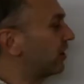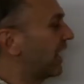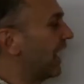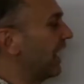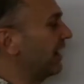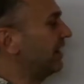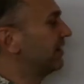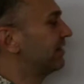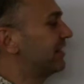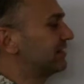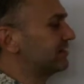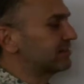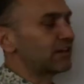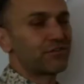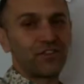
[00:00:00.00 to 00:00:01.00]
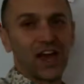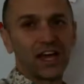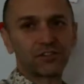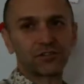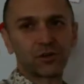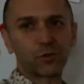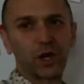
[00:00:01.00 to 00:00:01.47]
head, this is the
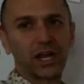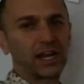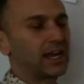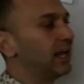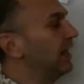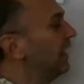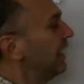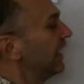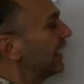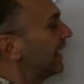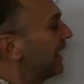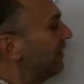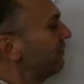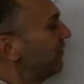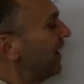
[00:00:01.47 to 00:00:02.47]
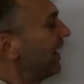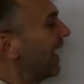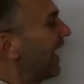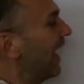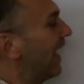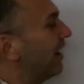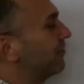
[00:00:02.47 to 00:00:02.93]
faster way. If I
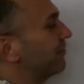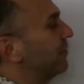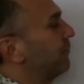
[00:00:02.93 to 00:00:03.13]
have